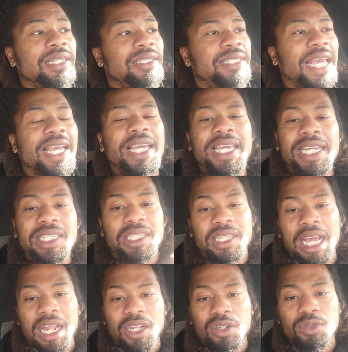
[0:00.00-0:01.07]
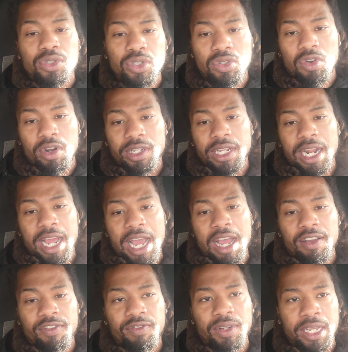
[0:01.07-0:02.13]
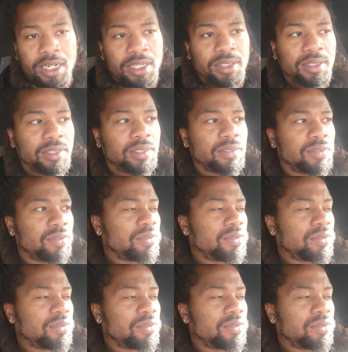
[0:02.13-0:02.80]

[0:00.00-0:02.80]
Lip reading: take heed to that little story that I have, ladies.